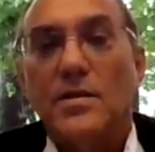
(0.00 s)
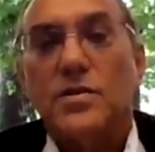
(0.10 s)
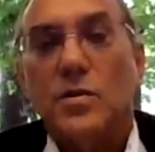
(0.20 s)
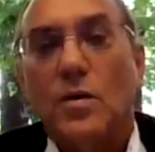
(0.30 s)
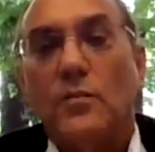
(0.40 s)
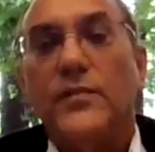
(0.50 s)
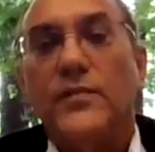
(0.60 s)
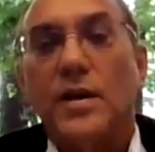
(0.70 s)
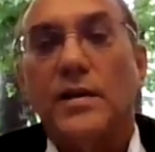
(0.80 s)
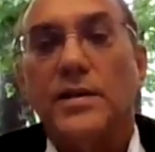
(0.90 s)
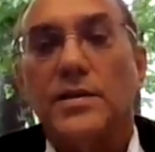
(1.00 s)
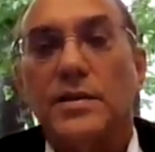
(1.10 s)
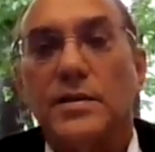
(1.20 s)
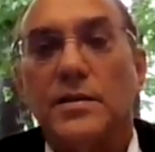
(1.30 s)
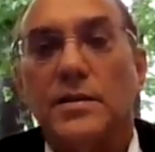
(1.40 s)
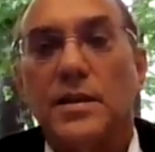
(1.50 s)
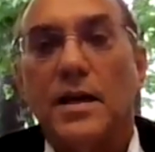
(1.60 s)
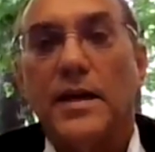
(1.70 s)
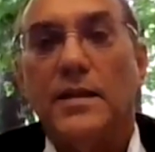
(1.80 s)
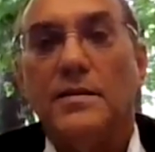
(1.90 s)
So what we've done is
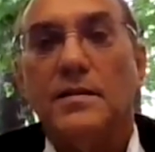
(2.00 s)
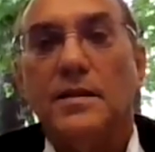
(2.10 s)
designed